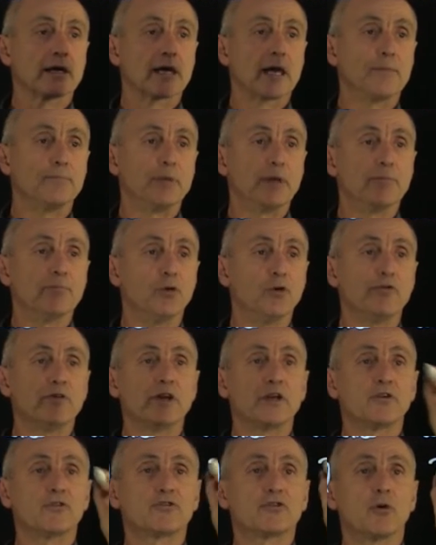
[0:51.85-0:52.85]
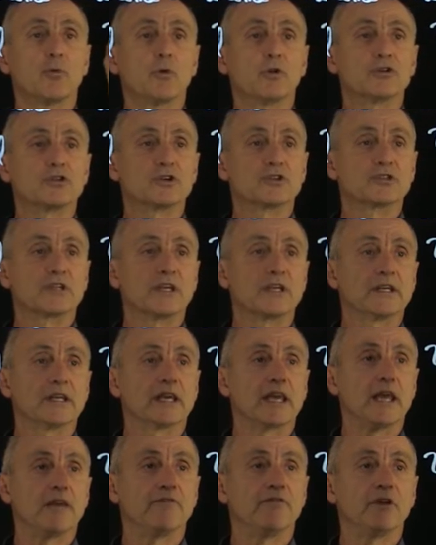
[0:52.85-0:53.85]
can be moving, so we'll just
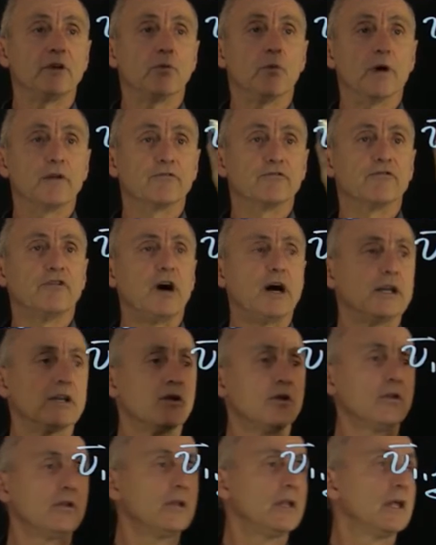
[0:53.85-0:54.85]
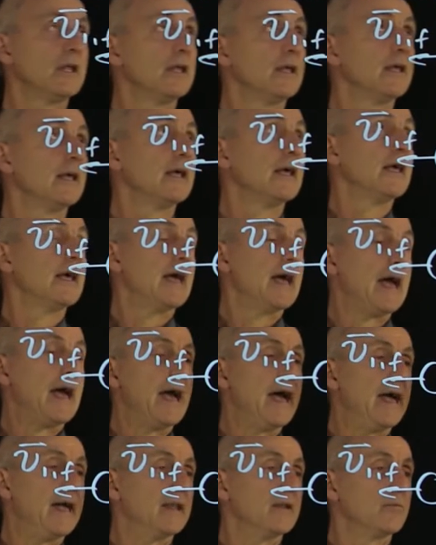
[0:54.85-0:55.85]
indicate V1 final,
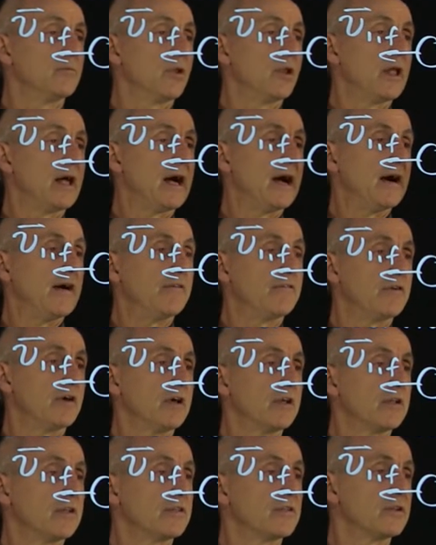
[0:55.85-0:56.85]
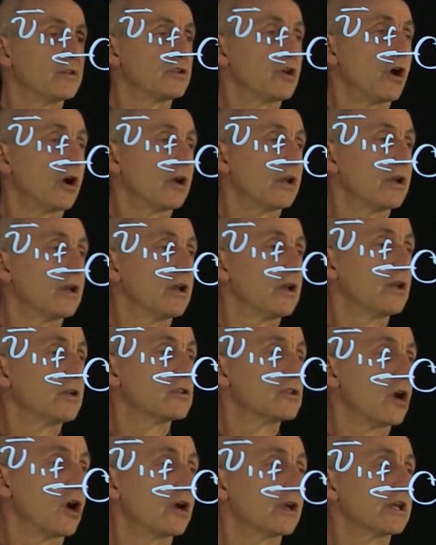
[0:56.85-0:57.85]
and we'll have the tar
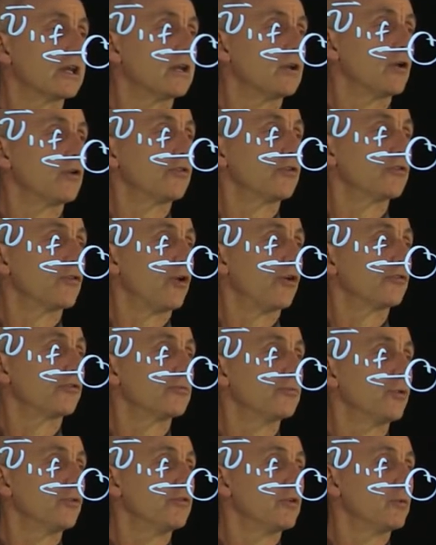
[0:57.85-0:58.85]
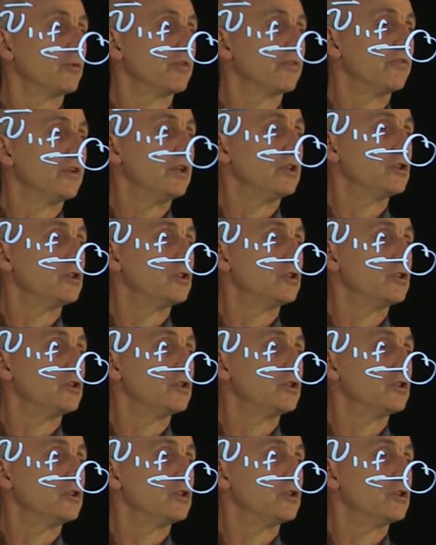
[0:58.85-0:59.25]
target is also moving with